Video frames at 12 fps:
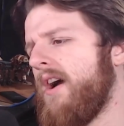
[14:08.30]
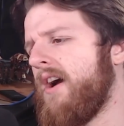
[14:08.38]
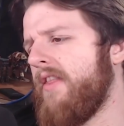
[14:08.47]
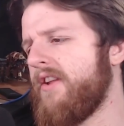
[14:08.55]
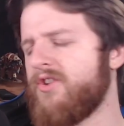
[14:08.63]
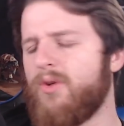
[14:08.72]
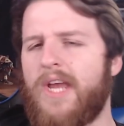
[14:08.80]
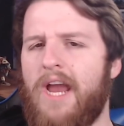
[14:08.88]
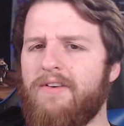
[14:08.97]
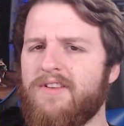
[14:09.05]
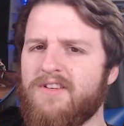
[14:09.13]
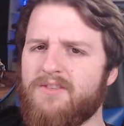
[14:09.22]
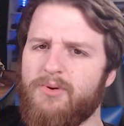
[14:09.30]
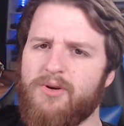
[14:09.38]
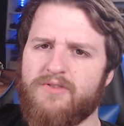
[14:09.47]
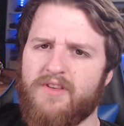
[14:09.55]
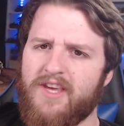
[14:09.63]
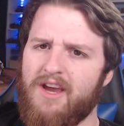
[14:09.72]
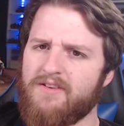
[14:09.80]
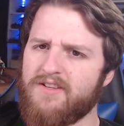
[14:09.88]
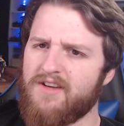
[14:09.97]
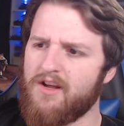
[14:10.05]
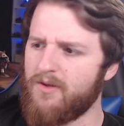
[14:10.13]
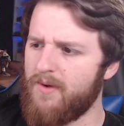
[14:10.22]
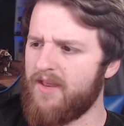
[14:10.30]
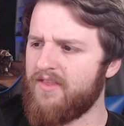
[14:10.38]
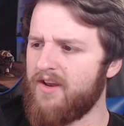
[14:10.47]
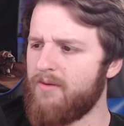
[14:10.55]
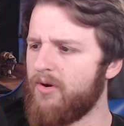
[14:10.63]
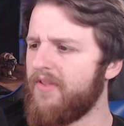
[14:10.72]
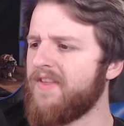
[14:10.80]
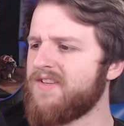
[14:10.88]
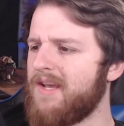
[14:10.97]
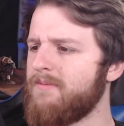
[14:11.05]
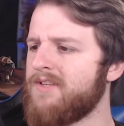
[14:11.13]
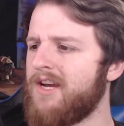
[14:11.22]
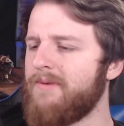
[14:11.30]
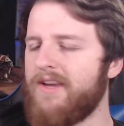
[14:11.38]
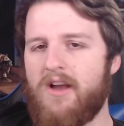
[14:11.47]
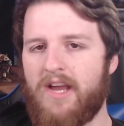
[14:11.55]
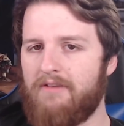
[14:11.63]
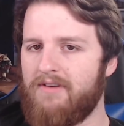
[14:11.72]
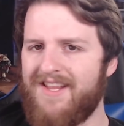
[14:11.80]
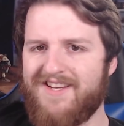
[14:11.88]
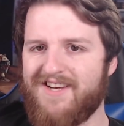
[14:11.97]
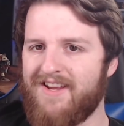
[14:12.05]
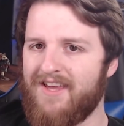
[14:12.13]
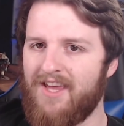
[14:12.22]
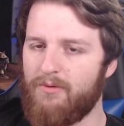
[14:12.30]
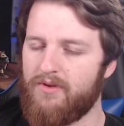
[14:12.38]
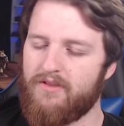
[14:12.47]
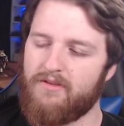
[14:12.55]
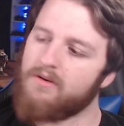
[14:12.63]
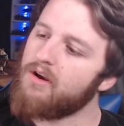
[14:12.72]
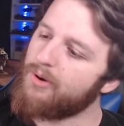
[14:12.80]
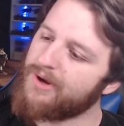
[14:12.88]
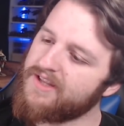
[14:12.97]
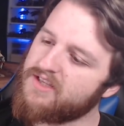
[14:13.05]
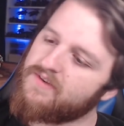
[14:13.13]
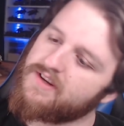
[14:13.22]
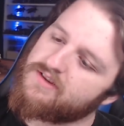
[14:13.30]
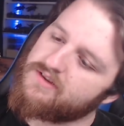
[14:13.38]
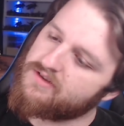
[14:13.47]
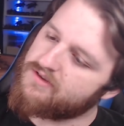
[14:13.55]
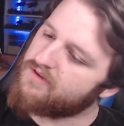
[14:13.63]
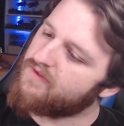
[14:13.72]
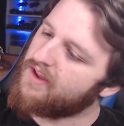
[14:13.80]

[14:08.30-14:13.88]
and then shoot characters, but also the characters can't do anything. But at the same time, you can get really janky with heroic interventions and stuff like